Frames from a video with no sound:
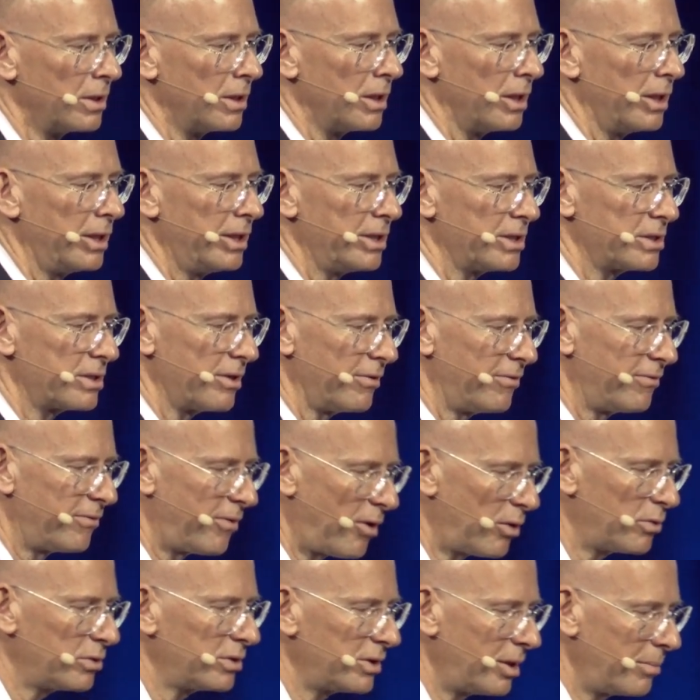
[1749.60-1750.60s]
Is the
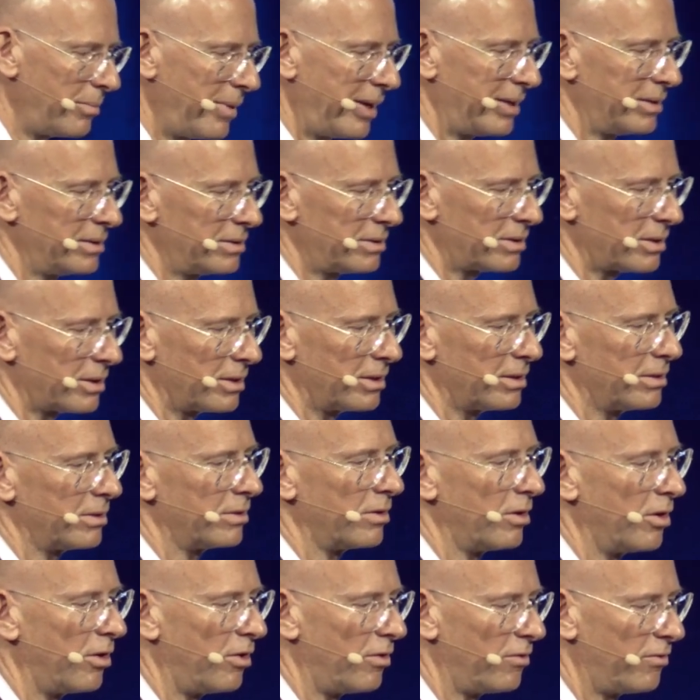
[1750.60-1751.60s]
fundamental
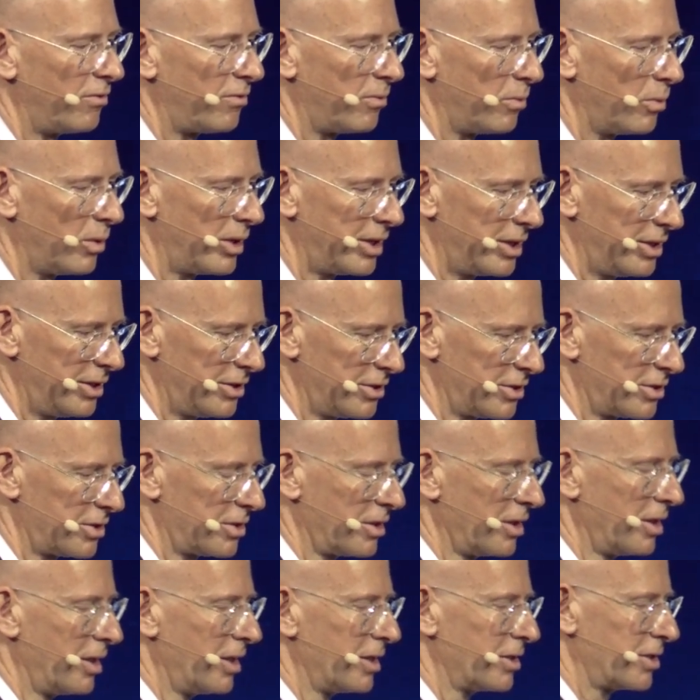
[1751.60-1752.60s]
of what is
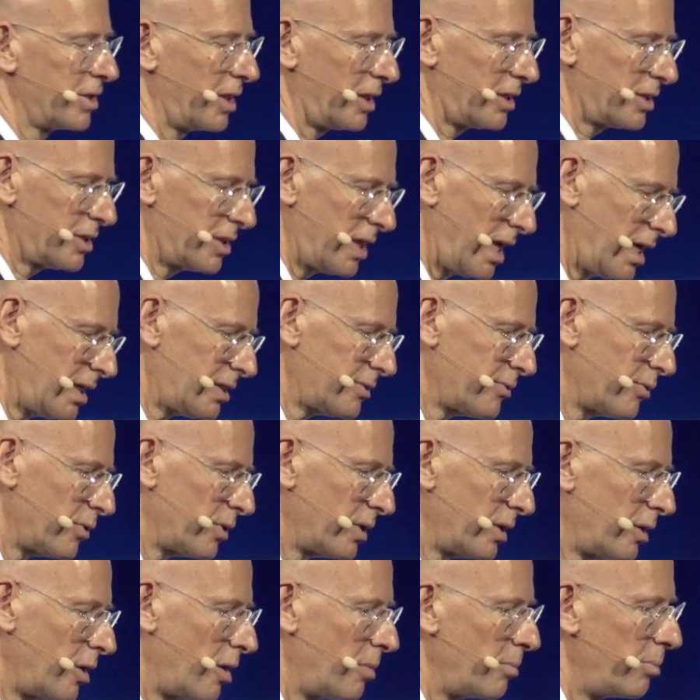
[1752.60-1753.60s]
success for the
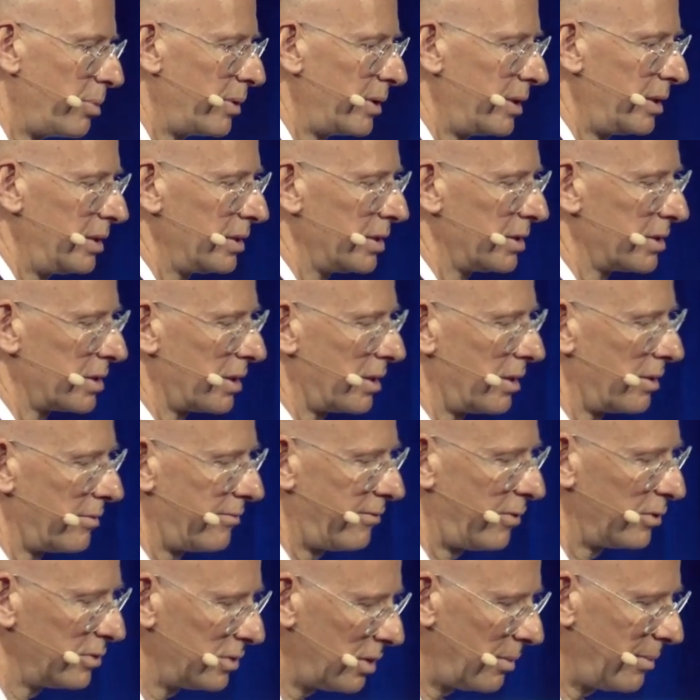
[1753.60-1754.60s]
company, is
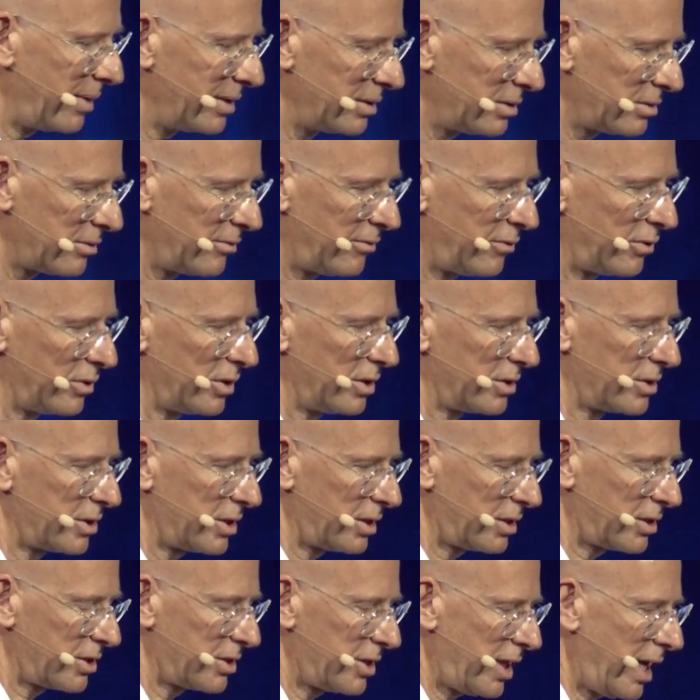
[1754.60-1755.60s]
fundamental for the
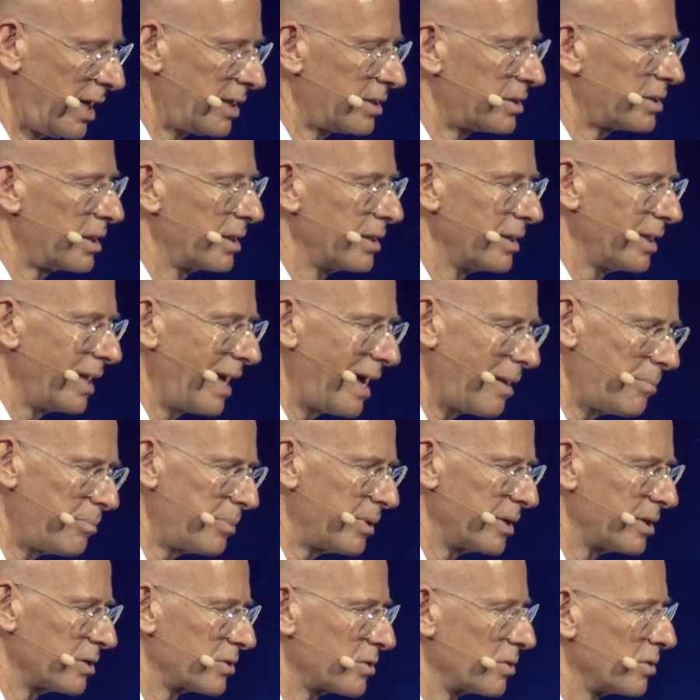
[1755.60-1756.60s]
success and the
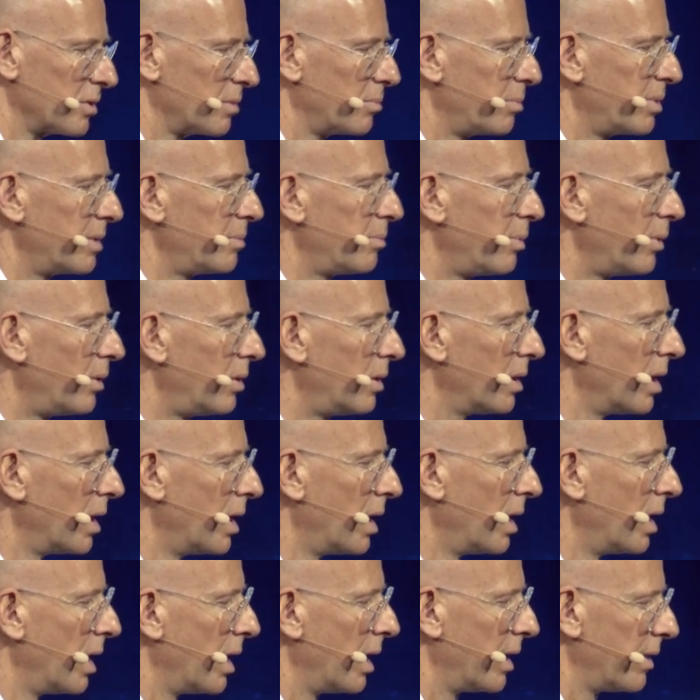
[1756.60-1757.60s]
happiness of the people,
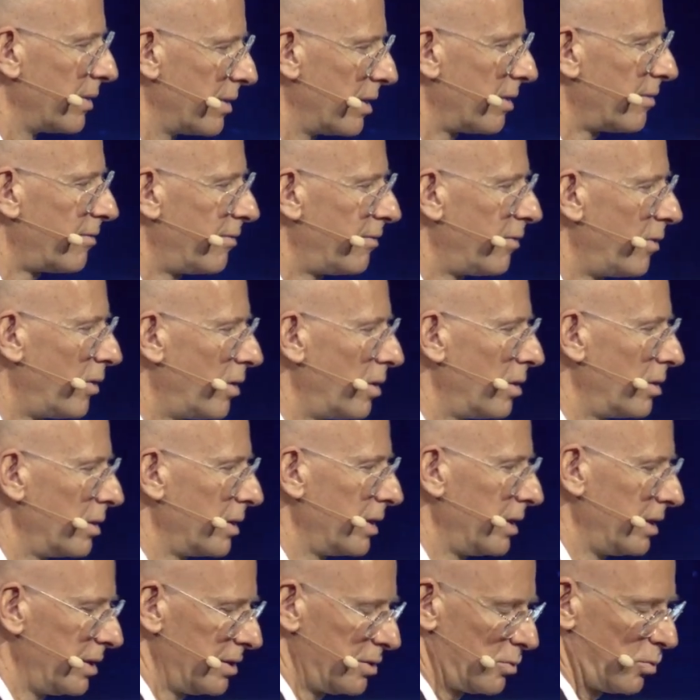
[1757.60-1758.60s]
and therefore
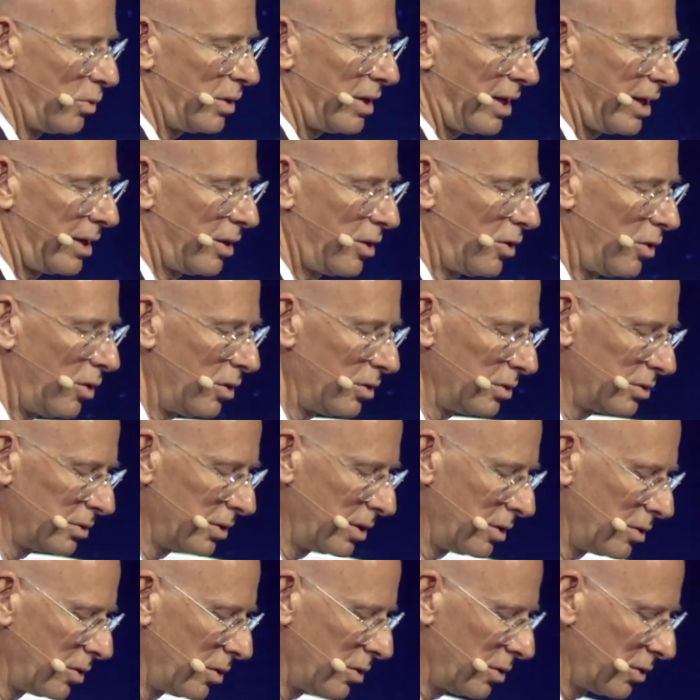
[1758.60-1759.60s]
is what I call,
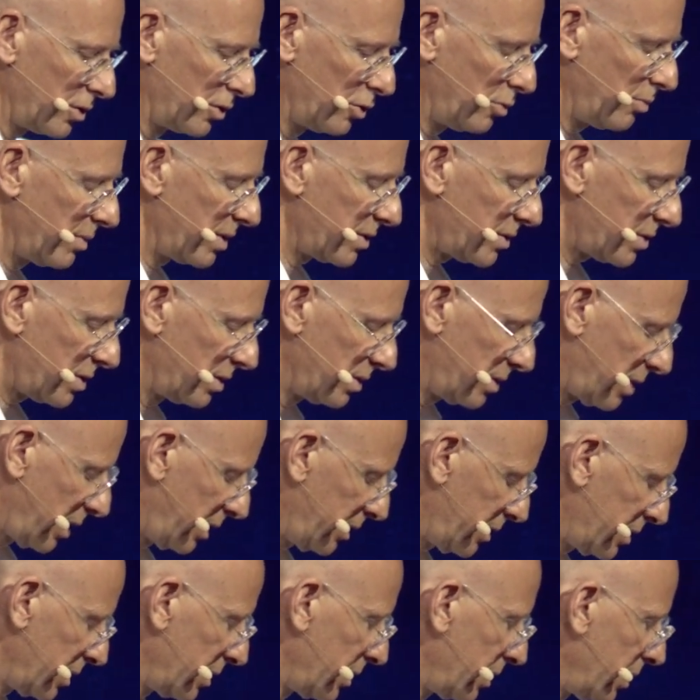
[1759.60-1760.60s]
human
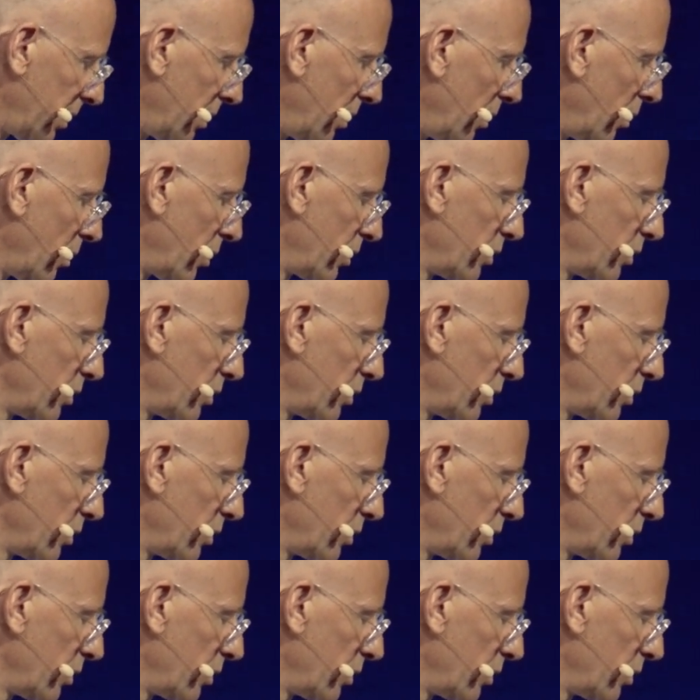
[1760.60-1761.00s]
centricity or